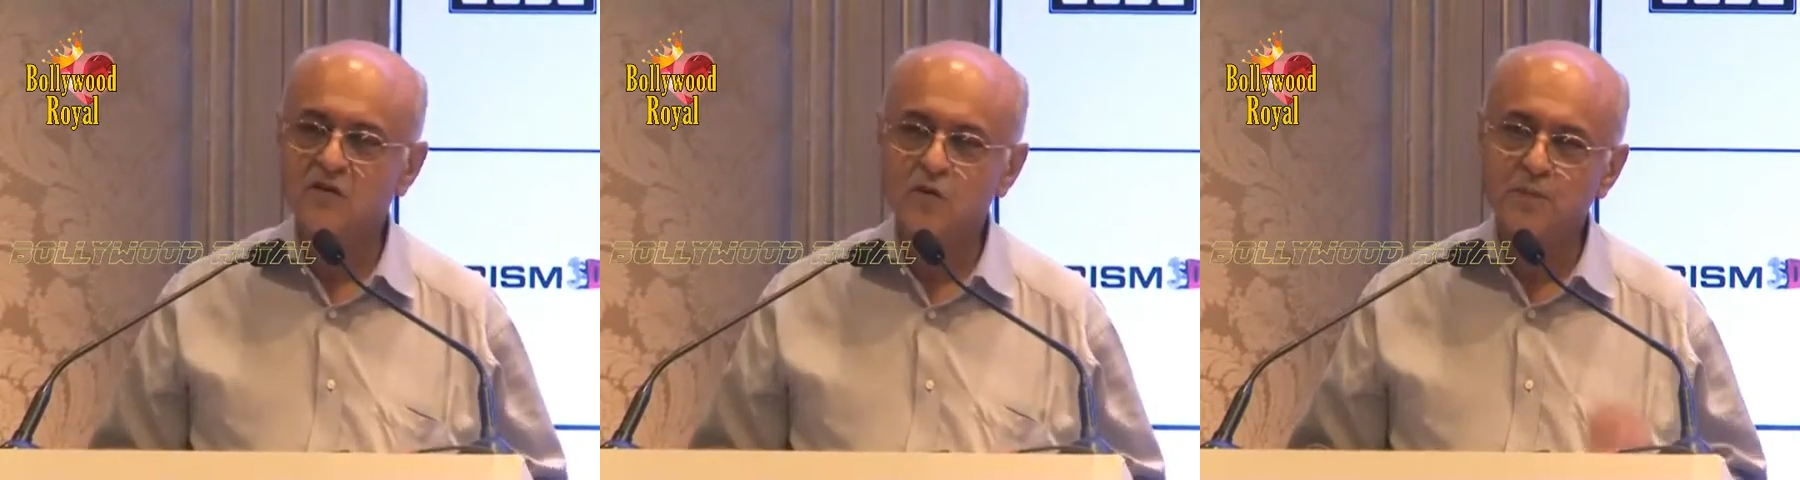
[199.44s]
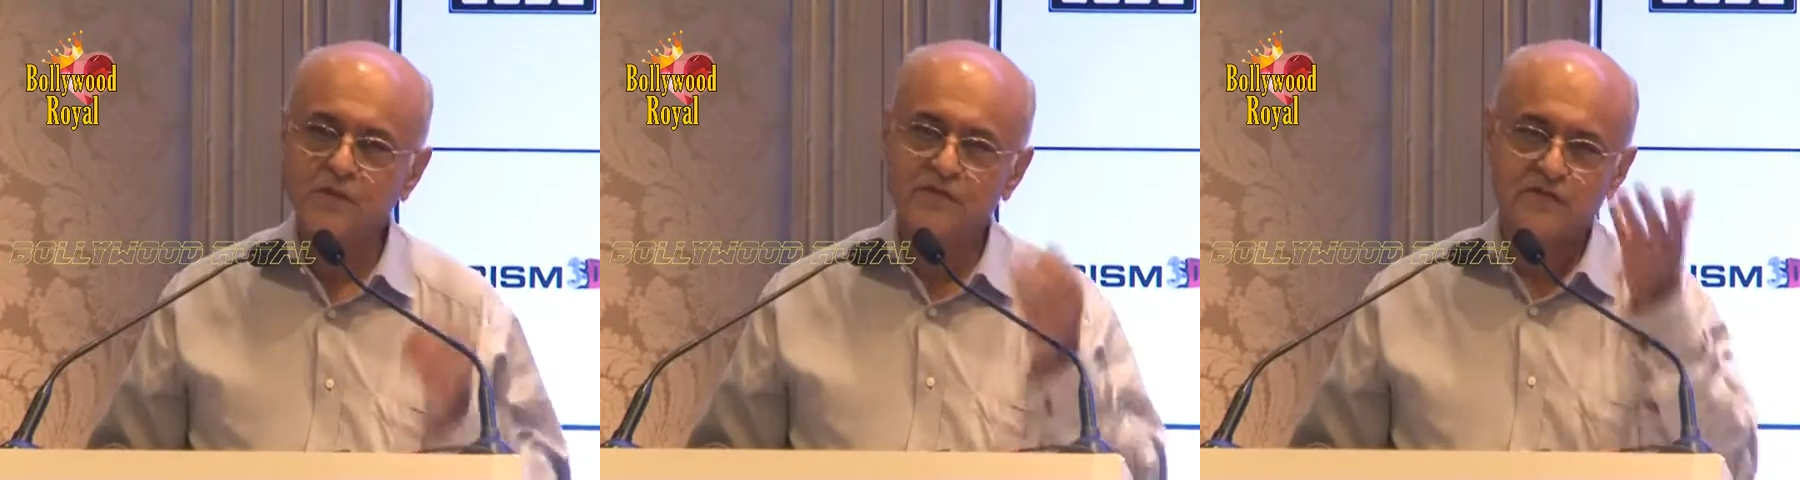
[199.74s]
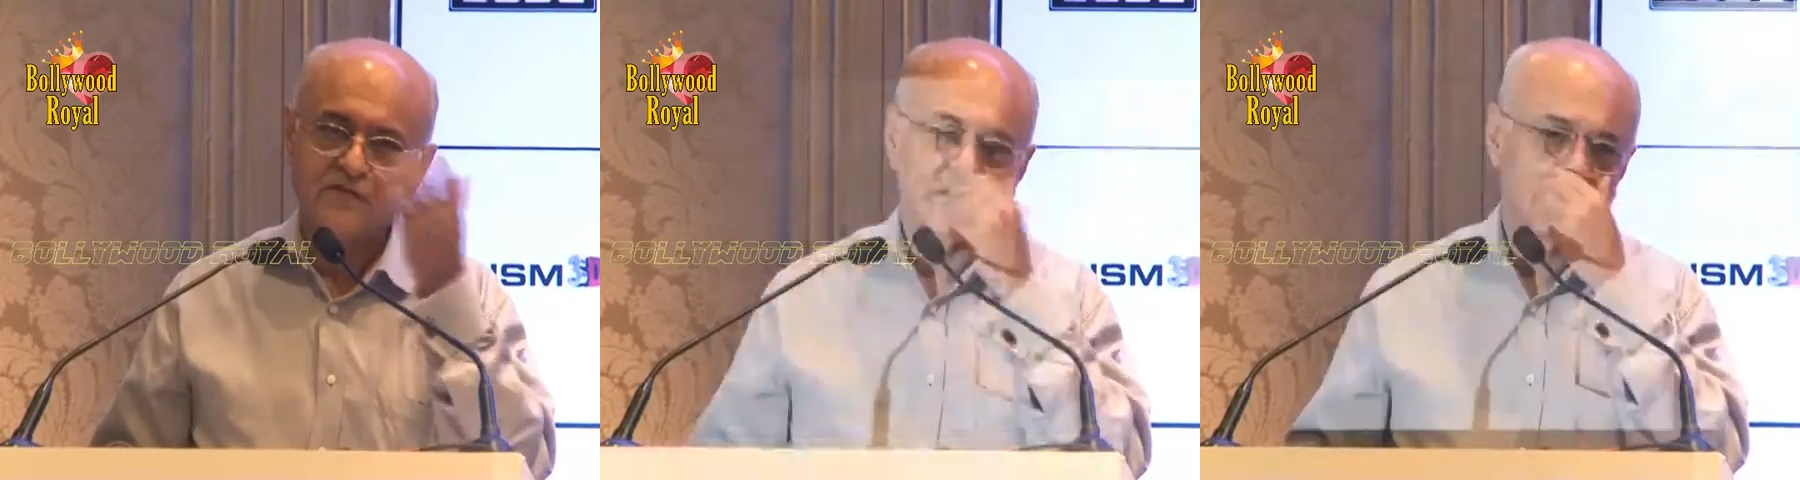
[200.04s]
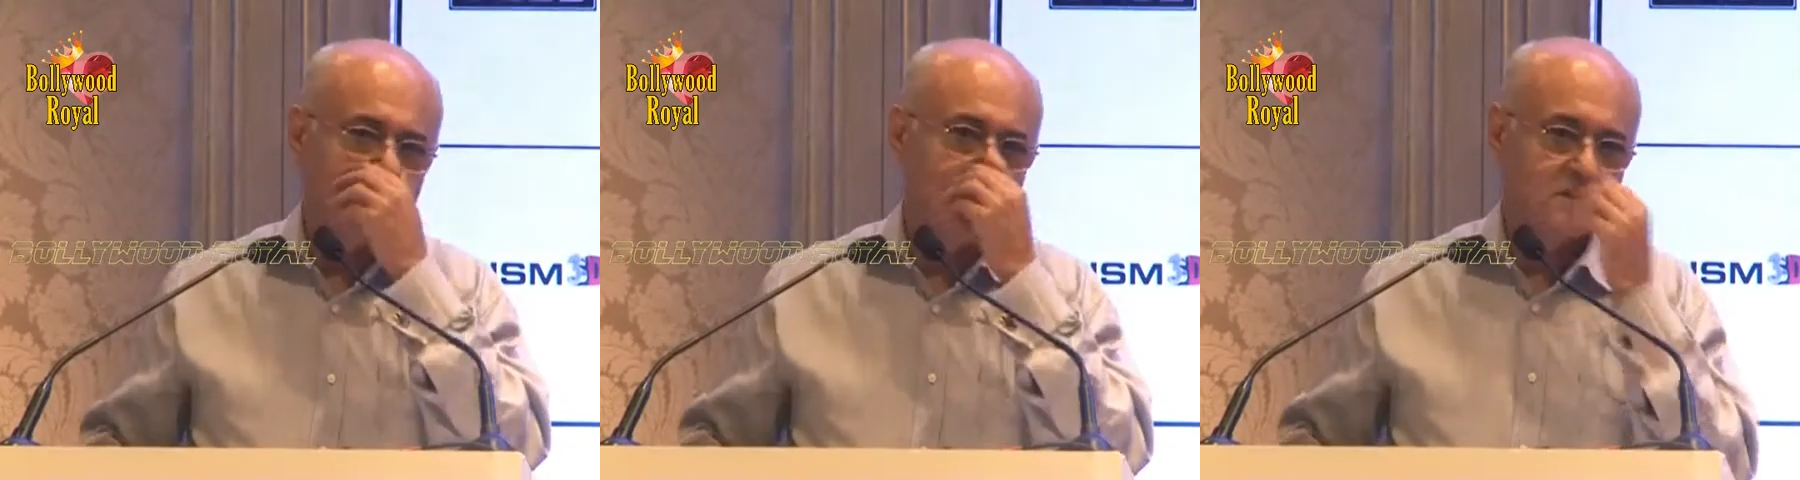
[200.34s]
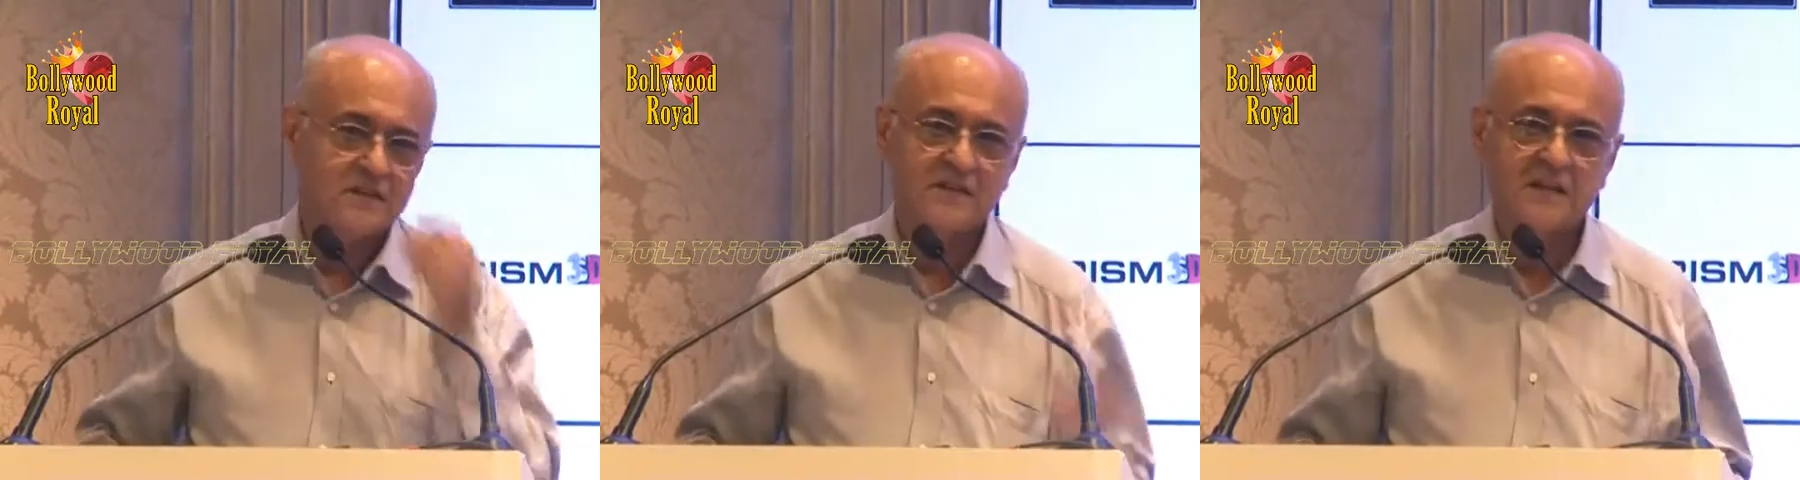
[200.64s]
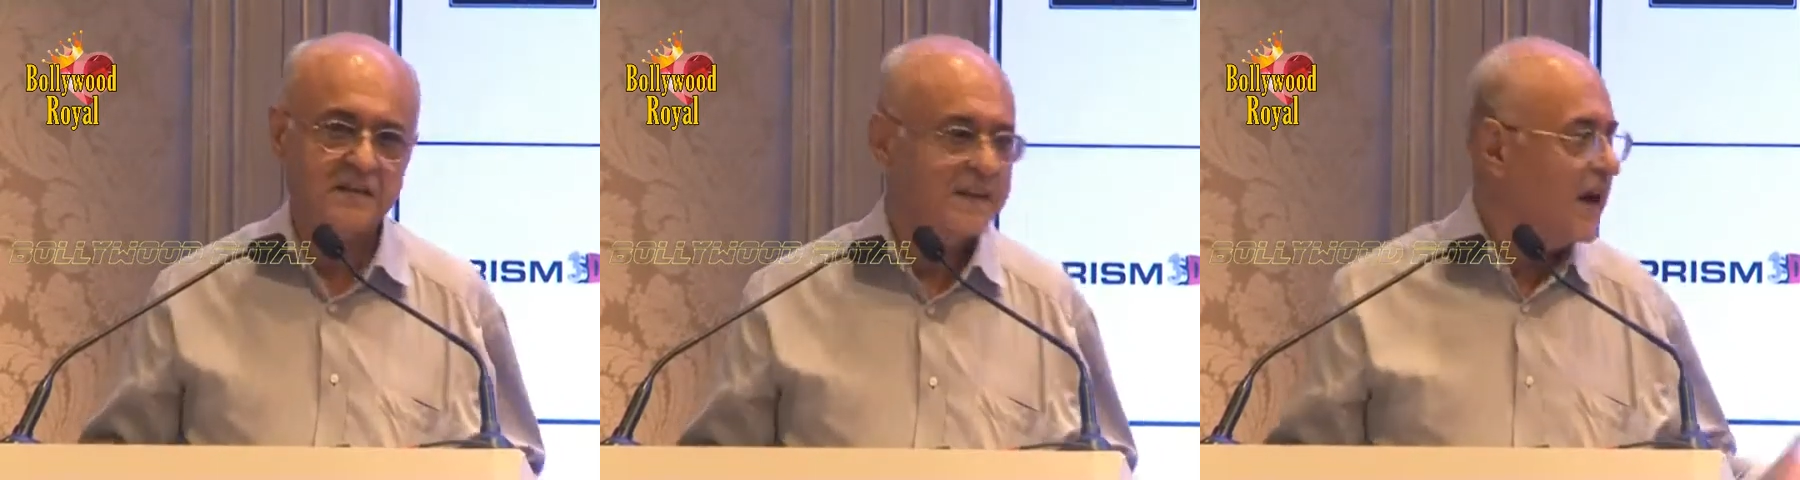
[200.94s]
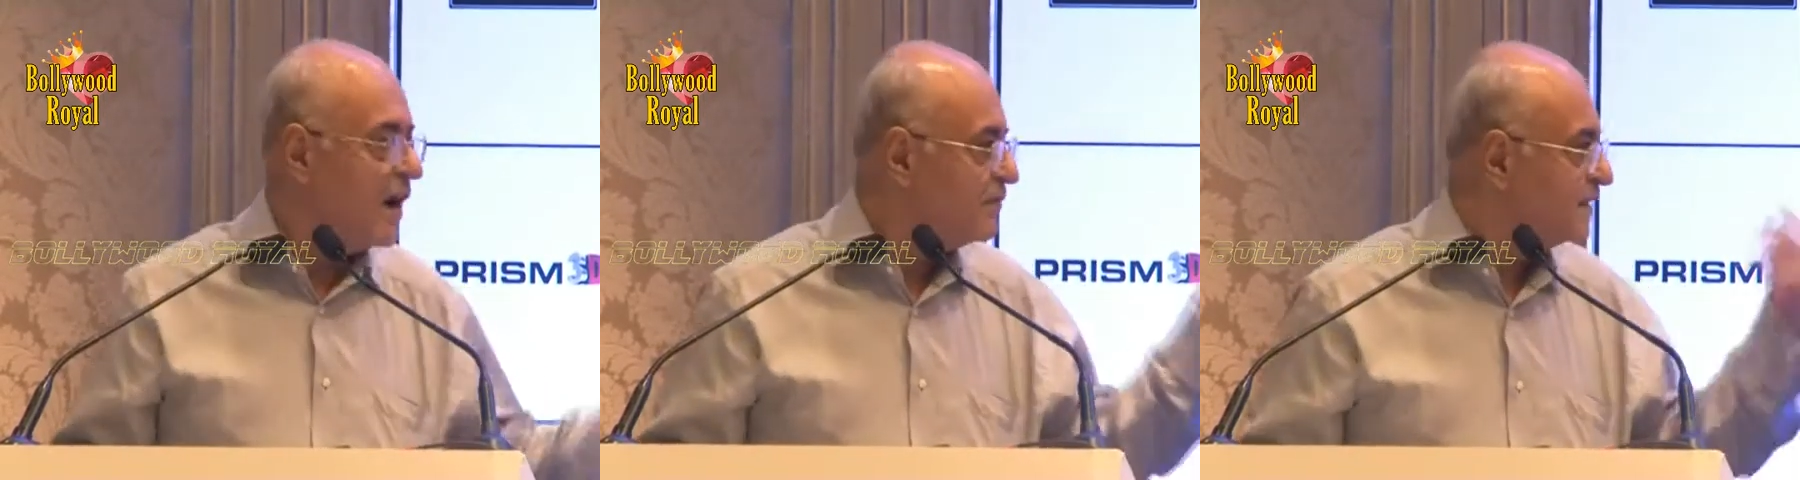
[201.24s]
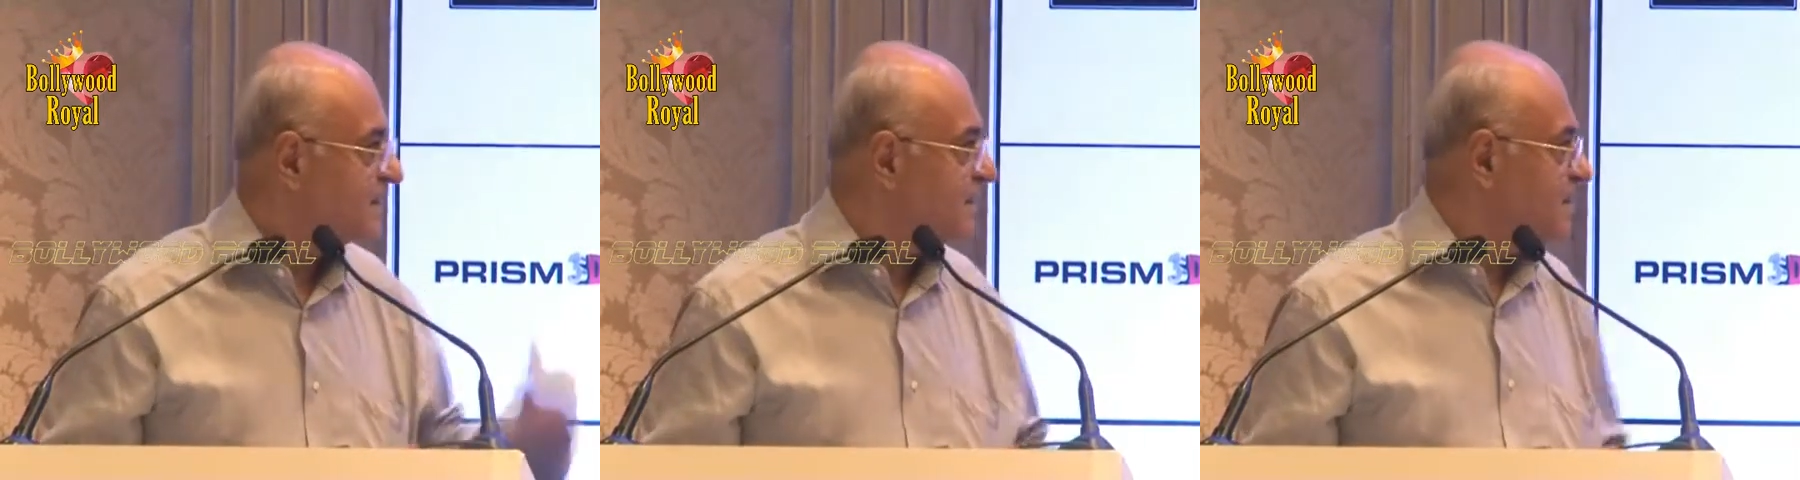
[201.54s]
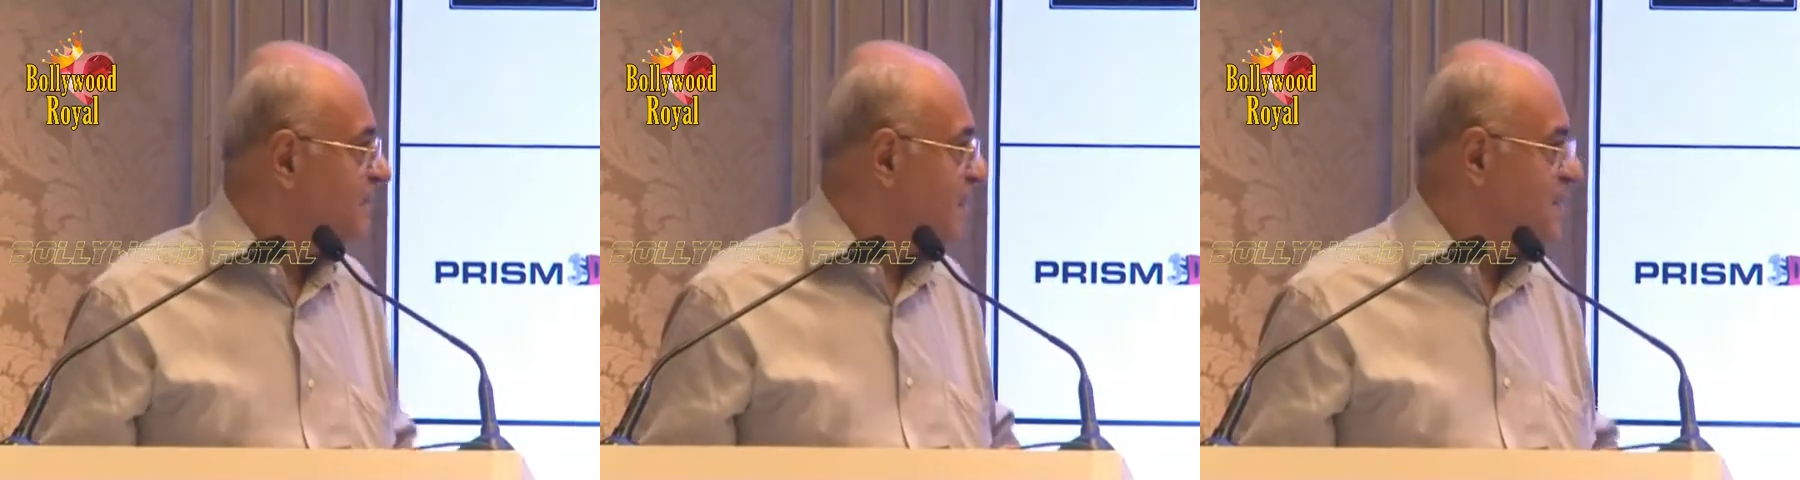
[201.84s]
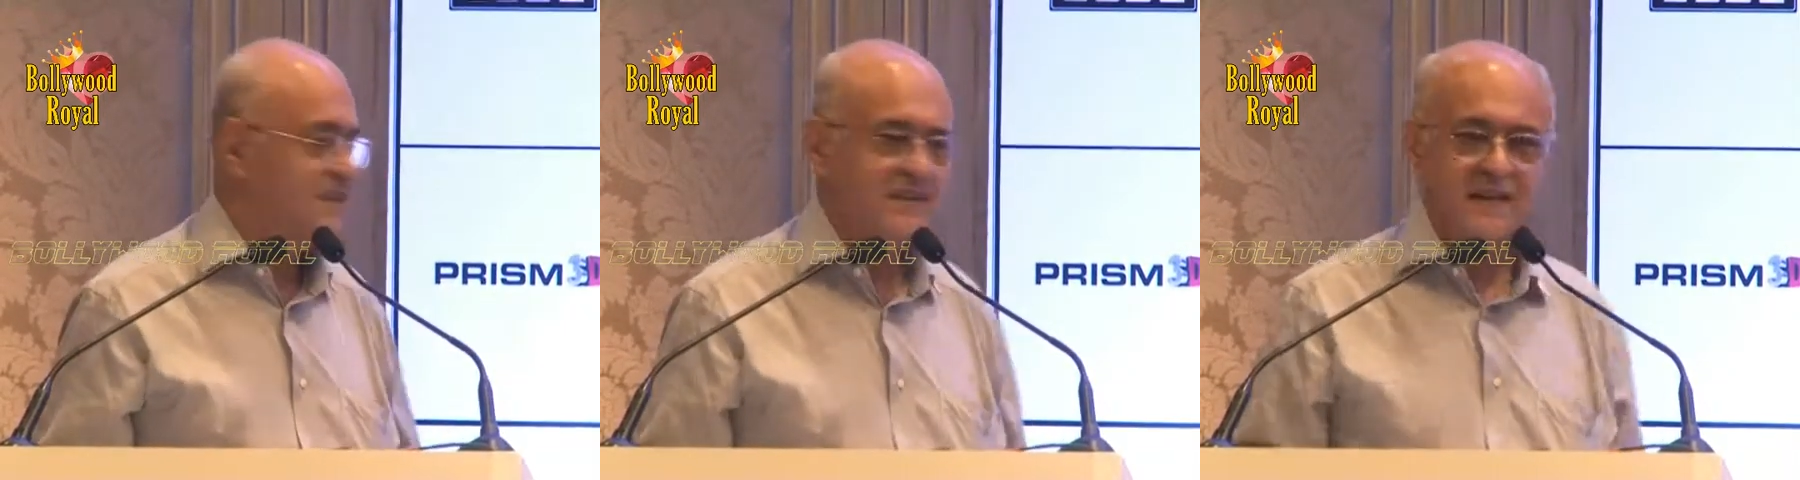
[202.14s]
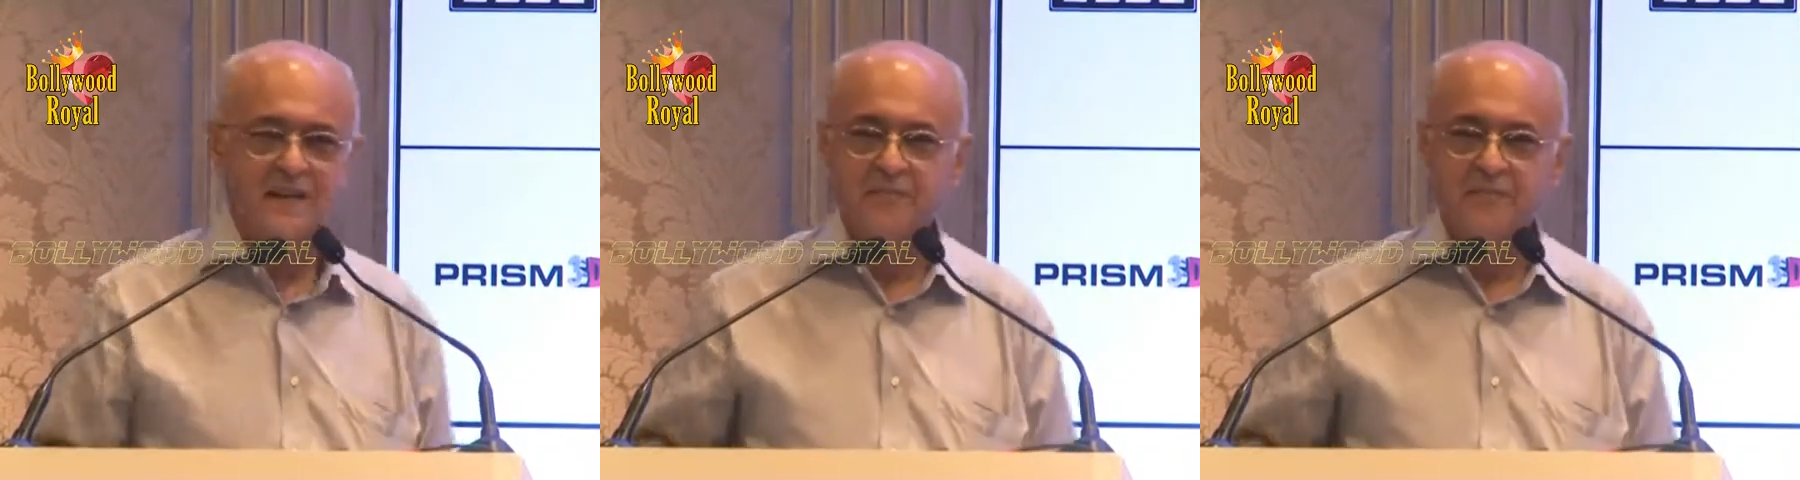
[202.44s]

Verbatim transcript: group of uh, about, I think, half a dozen of us